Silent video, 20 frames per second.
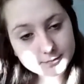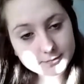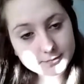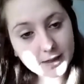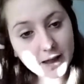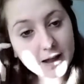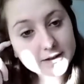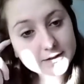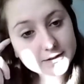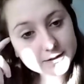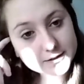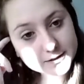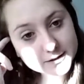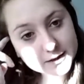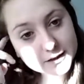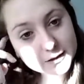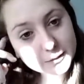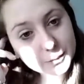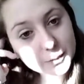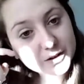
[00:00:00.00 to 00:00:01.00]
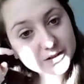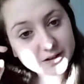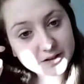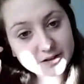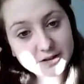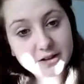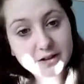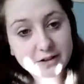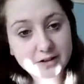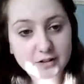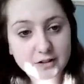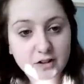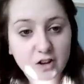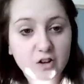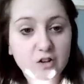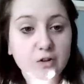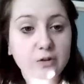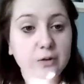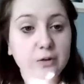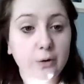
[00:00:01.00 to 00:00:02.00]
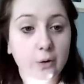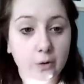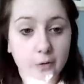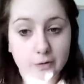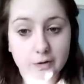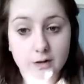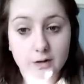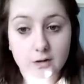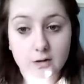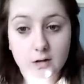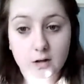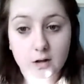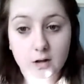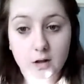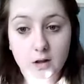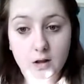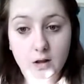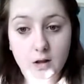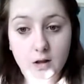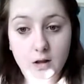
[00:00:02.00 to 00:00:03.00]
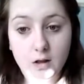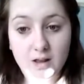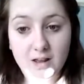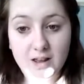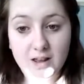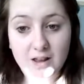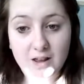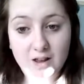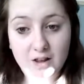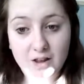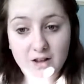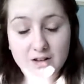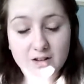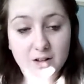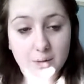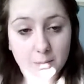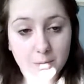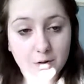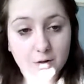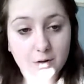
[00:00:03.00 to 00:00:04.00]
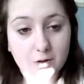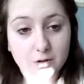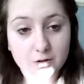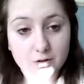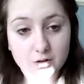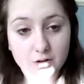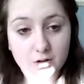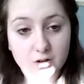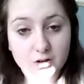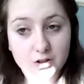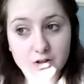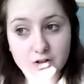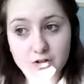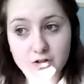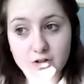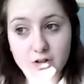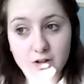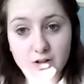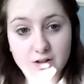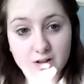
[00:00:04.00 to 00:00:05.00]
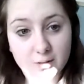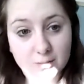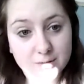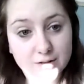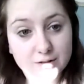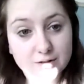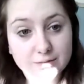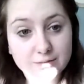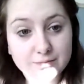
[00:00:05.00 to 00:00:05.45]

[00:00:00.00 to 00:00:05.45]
That is what it is, Scotland. Typical Scottish summer.